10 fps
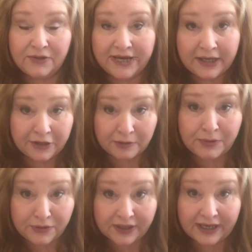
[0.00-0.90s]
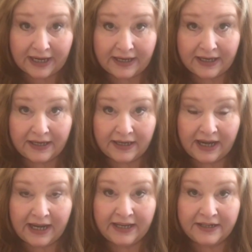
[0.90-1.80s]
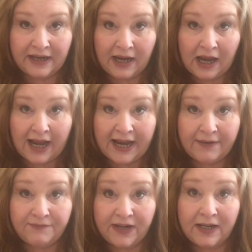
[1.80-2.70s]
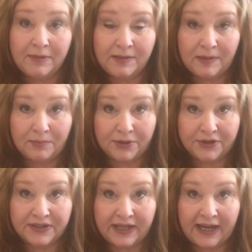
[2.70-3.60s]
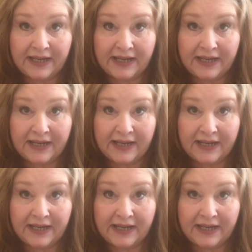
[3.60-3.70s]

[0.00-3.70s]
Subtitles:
So I could communicate it. And I had family members that